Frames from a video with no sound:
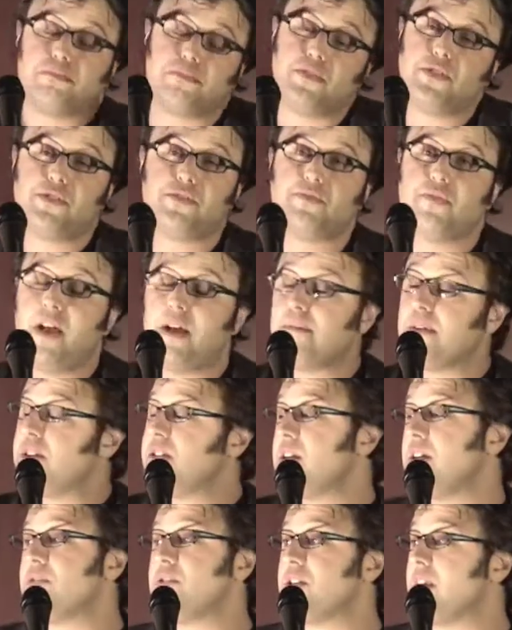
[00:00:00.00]
just found
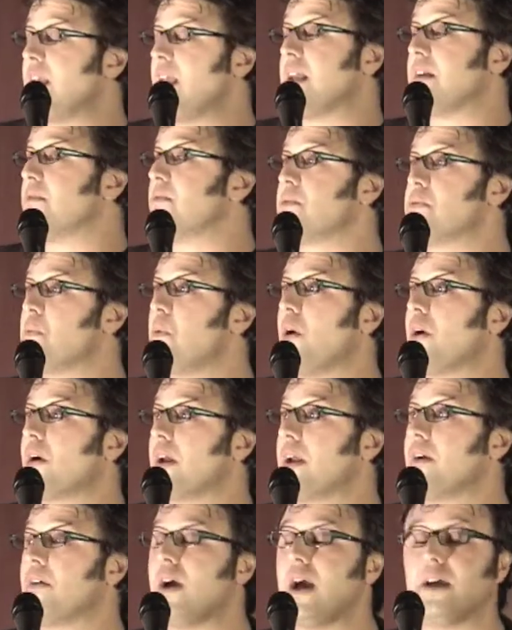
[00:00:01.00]
myself singing and
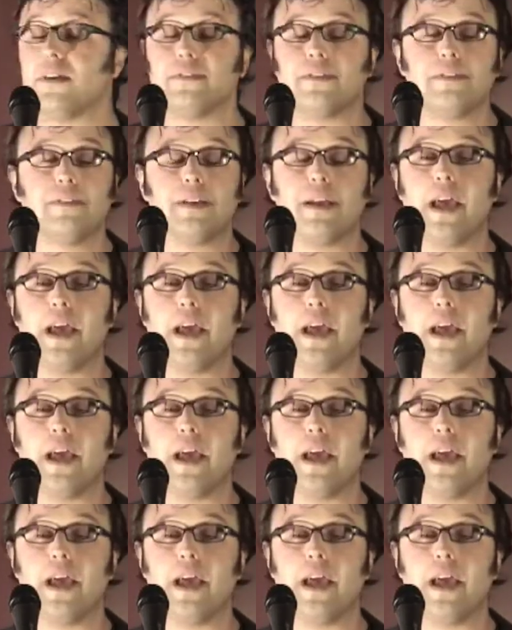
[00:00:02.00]
walking around.